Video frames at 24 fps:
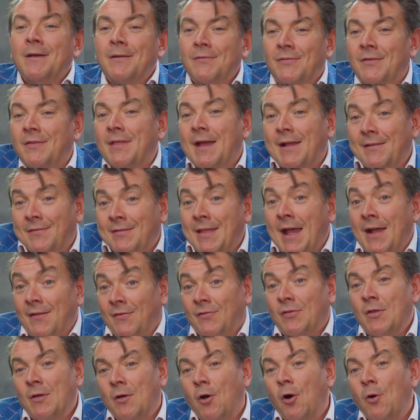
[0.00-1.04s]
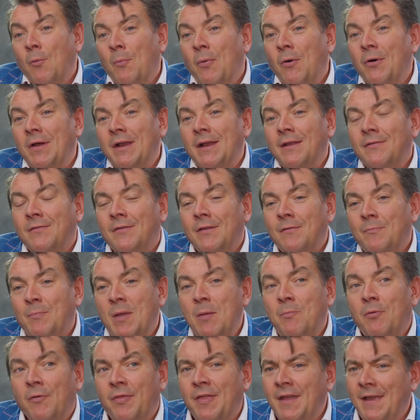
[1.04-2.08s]
So that's the whole point, is that
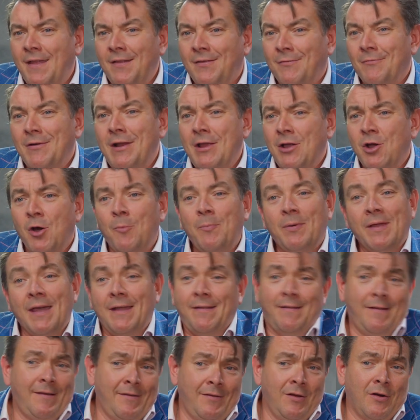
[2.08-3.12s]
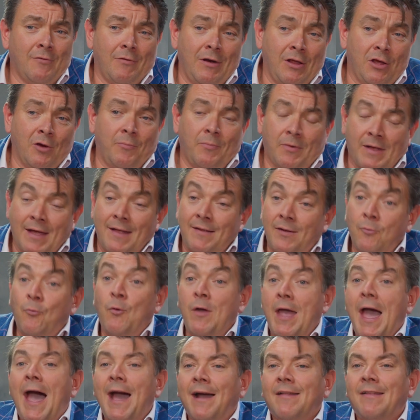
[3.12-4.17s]
people think it's really complicated. It's not really complicated.
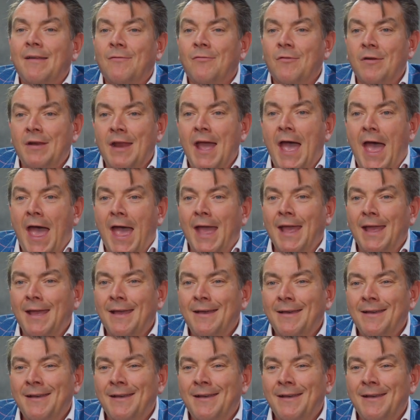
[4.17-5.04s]
We act every day.